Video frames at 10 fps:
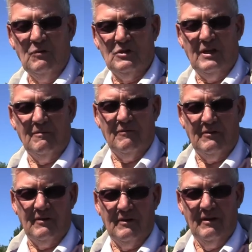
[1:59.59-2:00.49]
museum
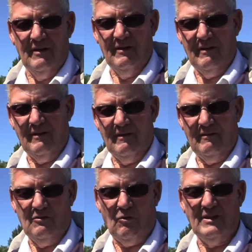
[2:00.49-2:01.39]
for
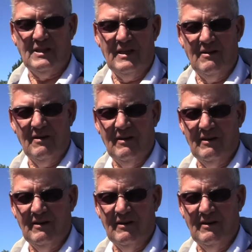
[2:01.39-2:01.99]
twice a year,